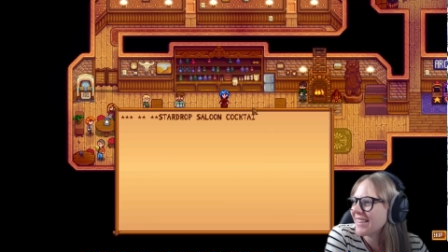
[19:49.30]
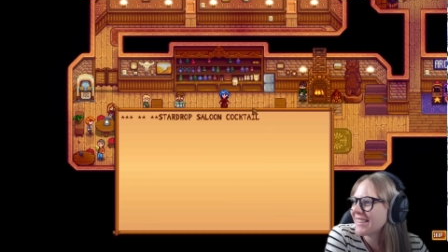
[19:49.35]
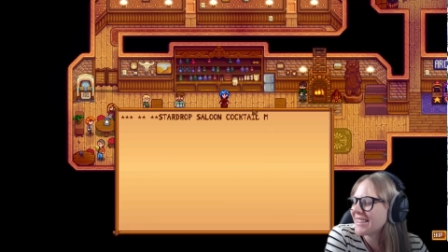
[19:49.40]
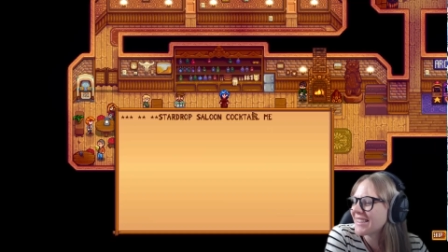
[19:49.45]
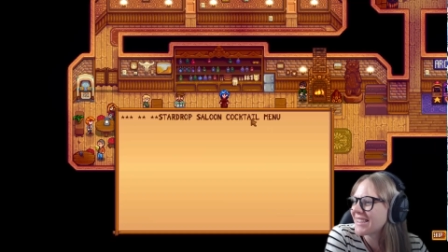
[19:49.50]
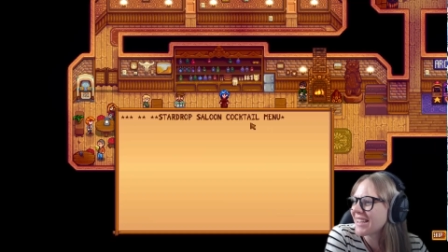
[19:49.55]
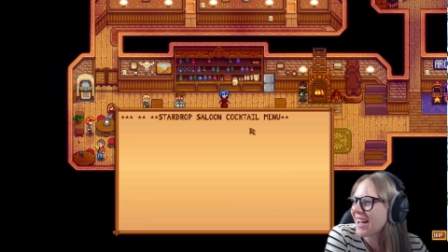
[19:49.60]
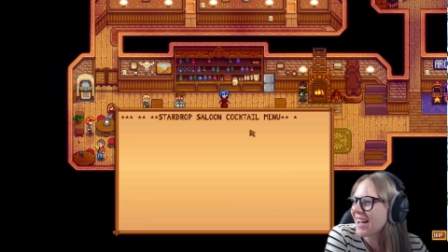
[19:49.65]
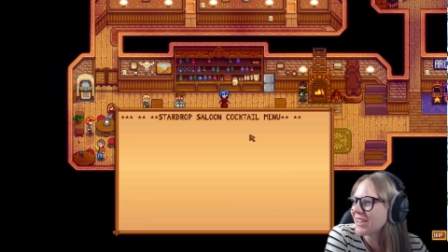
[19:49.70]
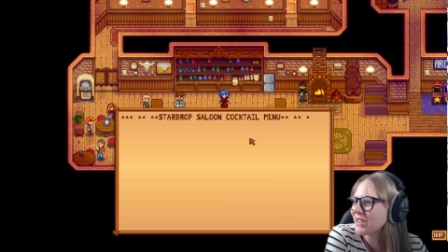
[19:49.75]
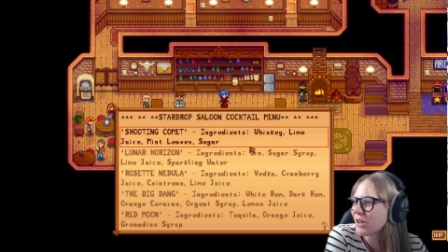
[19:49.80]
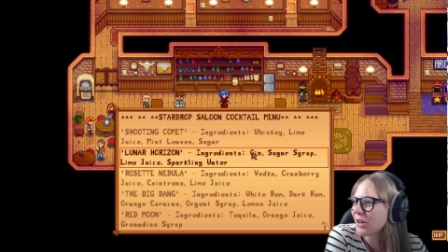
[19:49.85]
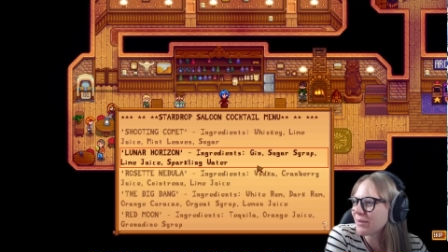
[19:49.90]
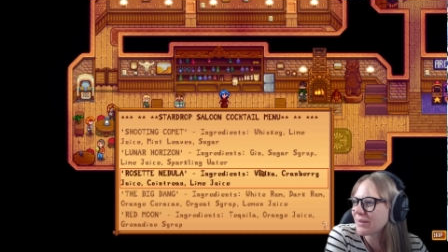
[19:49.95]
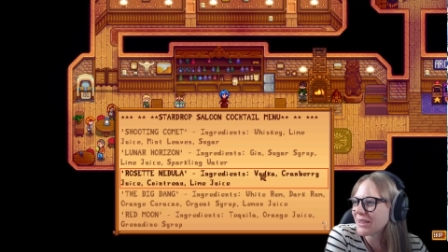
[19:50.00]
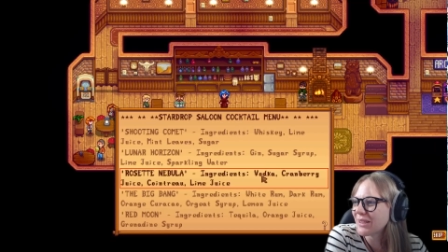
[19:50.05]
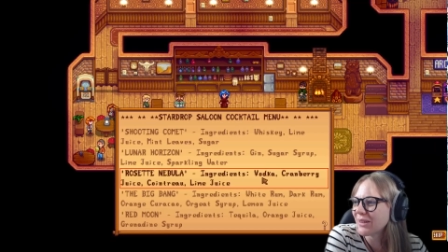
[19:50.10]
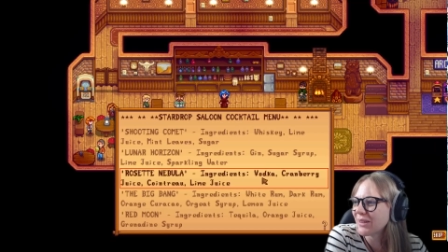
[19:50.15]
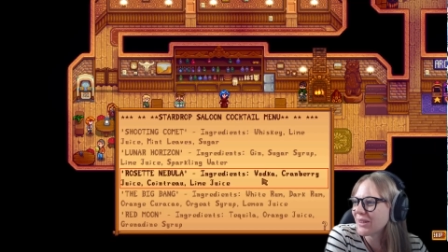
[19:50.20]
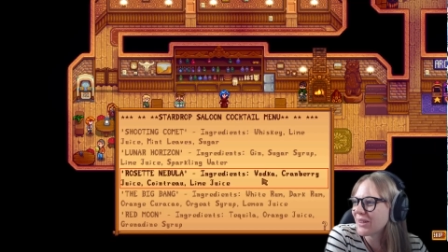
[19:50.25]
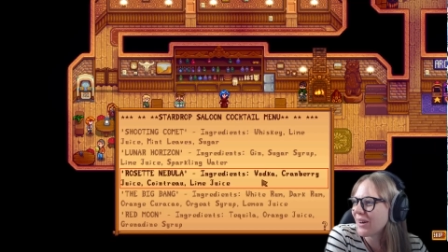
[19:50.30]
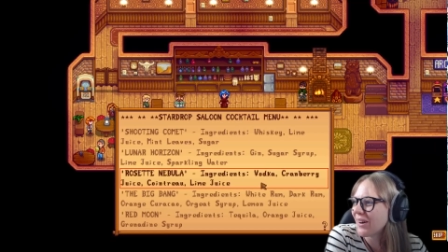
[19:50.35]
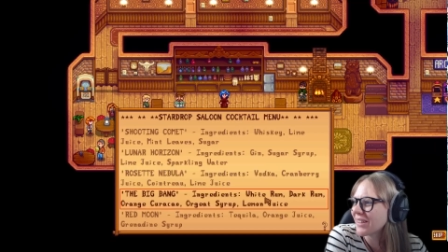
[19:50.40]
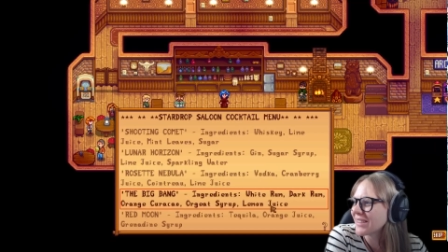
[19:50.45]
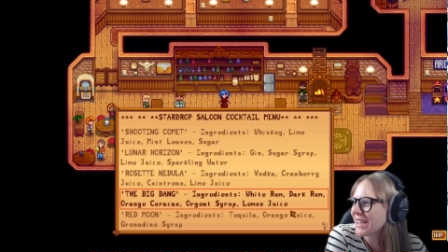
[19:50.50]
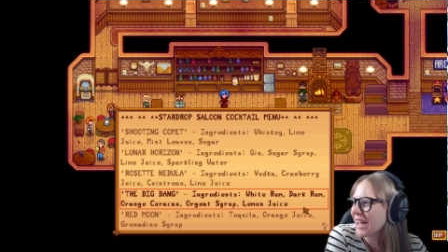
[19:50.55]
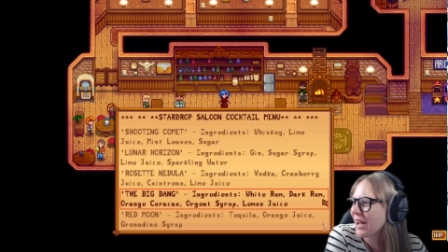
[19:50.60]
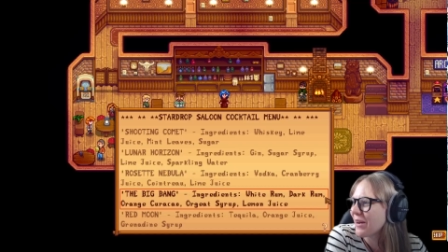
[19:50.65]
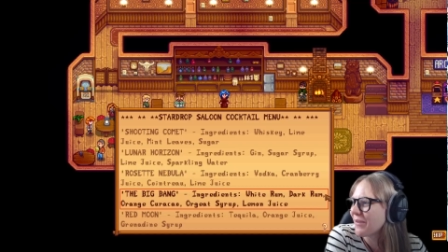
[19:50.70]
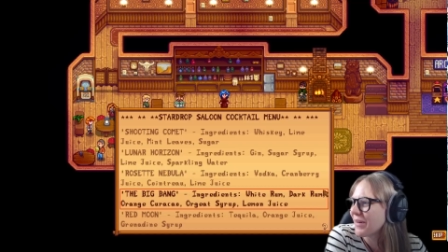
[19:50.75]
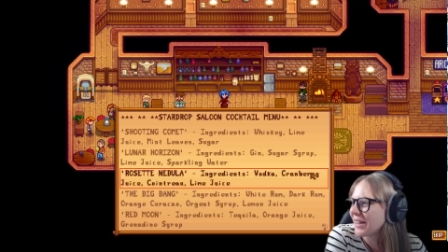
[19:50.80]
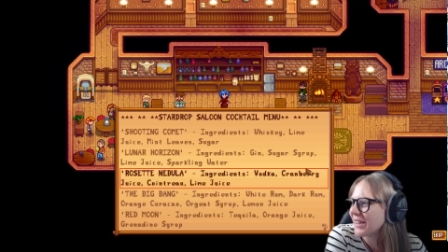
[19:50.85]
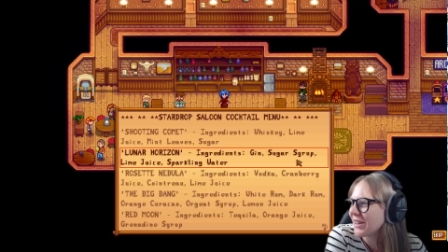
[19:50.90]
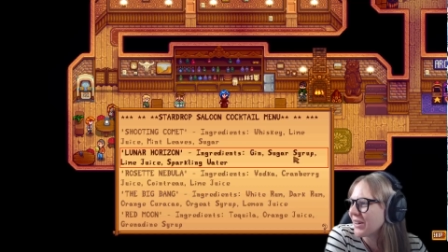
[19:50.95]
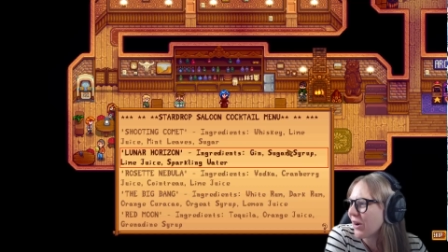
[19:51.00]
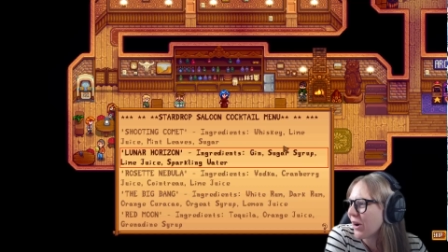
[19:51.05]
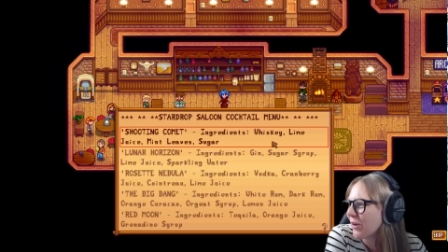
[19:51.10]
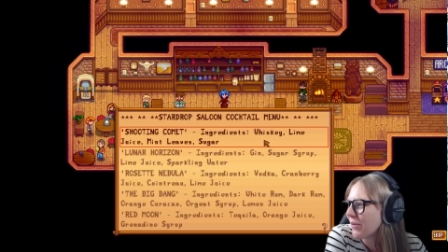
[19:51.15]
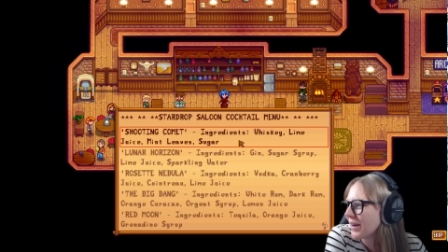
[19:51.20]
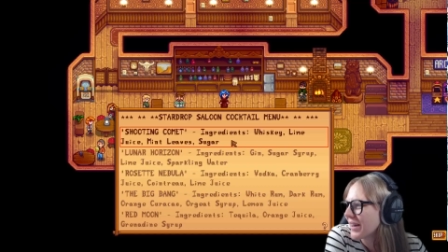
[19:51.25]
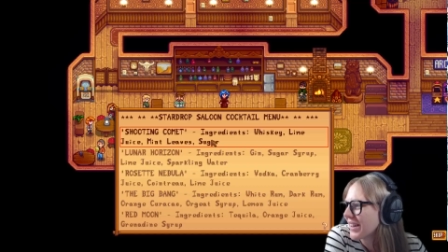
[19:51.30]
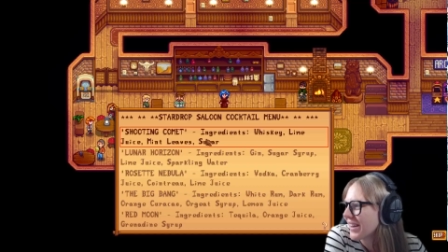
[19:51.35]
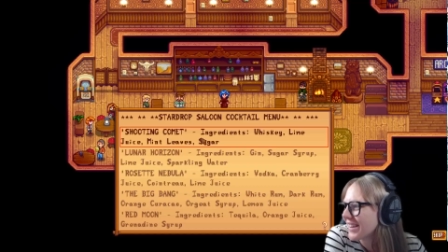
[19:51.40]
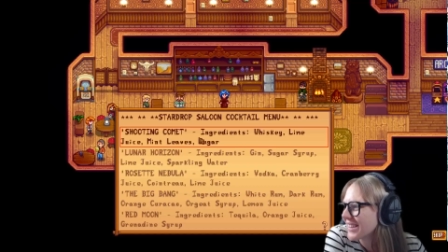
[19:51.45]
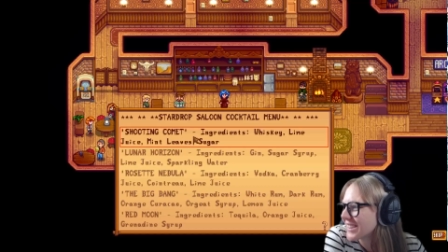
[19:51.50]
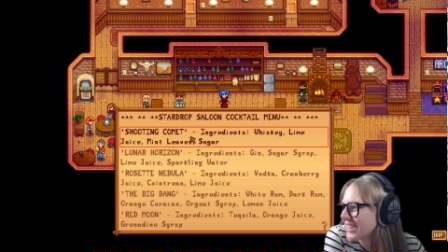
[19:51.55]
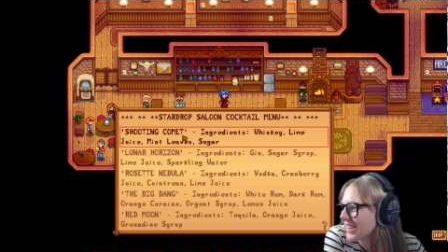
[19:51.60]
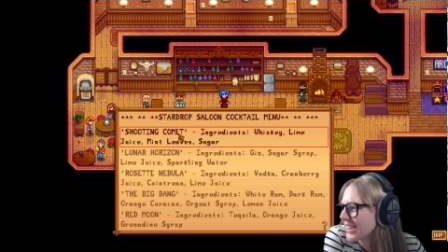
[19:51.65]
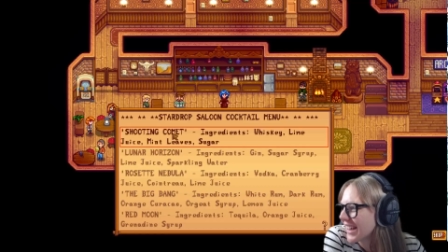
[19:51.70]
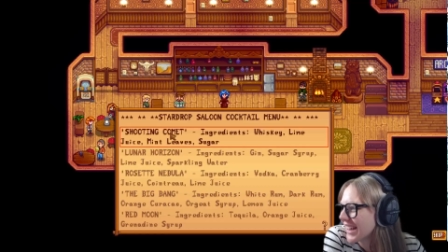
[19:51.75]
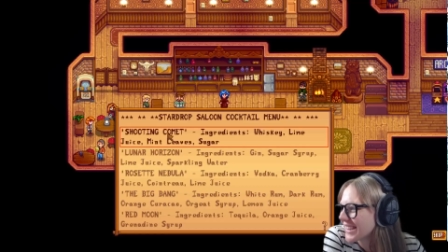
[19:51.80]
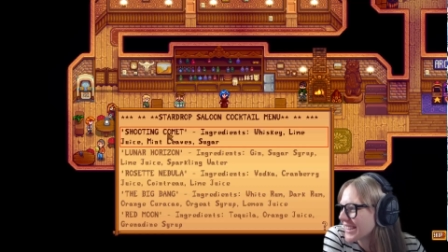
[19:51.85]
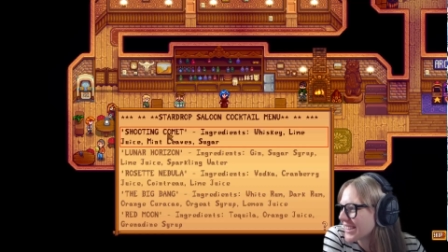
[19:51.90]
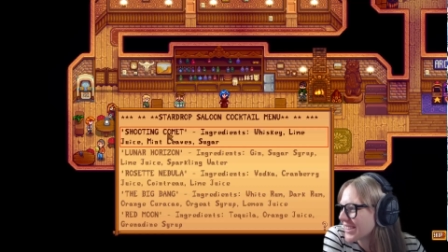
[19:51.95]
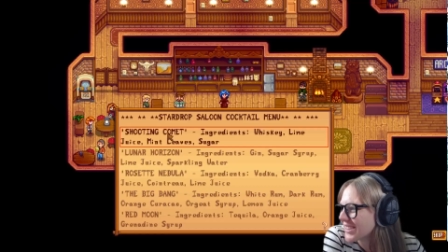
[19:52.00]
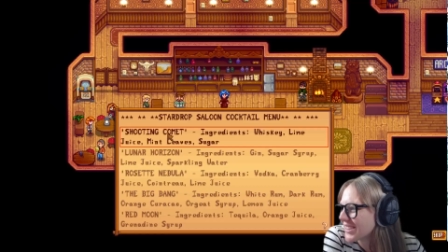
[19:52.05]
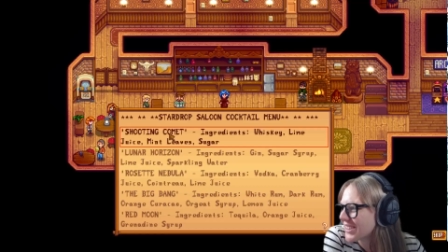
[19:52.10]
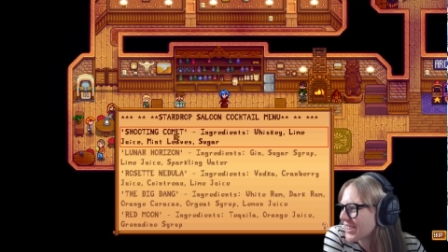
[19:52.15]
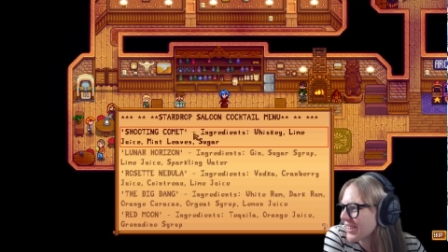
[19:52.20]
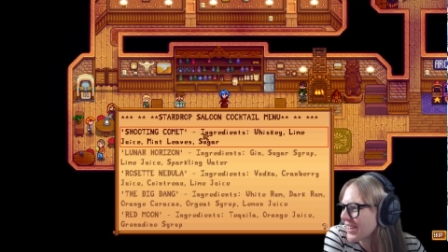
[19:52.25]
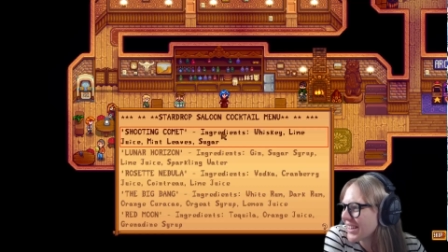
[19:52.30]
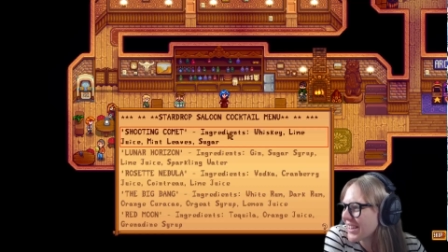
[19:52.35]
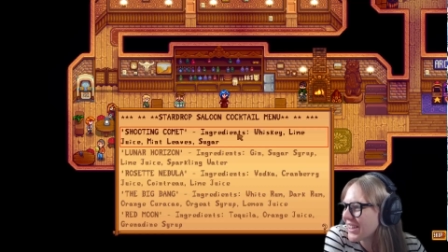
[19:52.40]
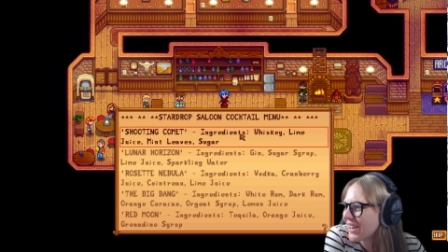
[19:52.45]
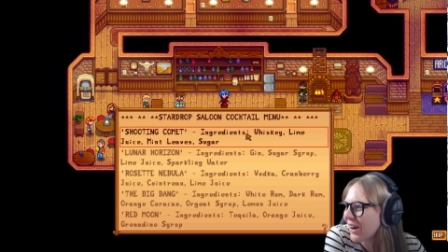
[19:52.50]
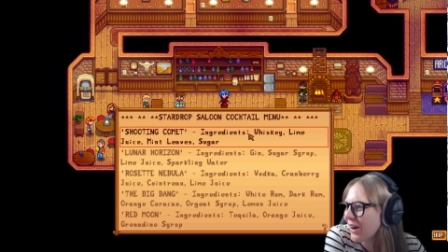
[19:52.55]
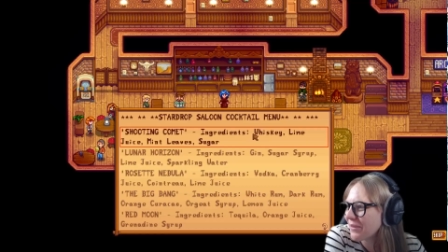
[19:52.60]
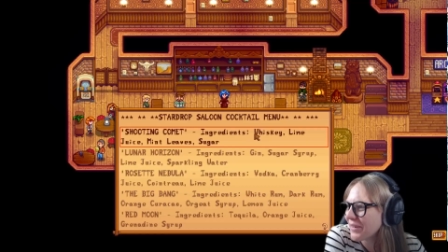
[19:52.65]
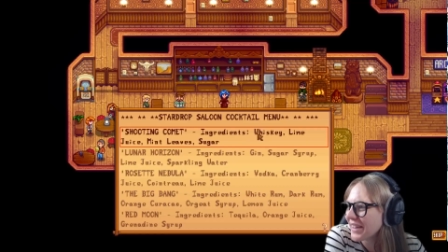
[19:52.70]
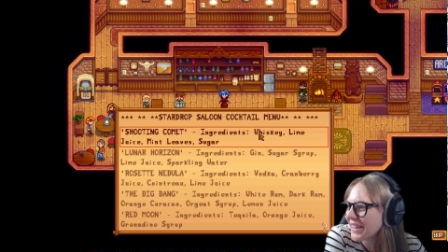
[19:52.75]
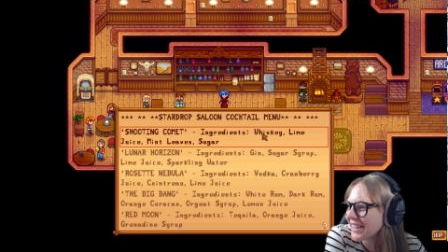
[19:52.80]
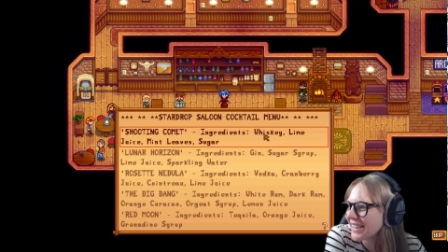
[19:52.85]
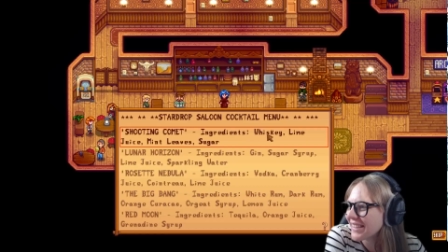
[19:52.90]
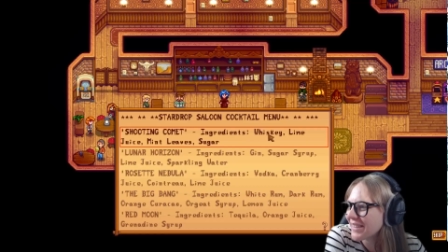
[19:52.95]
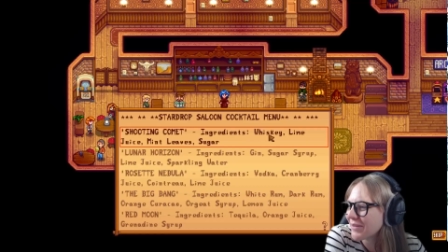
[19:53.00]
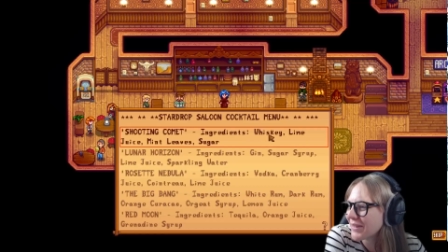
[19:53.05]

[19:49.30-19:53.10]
Stardrop Saloon cocktail menu. Oh my gosh. Okay, so Shooting Comet.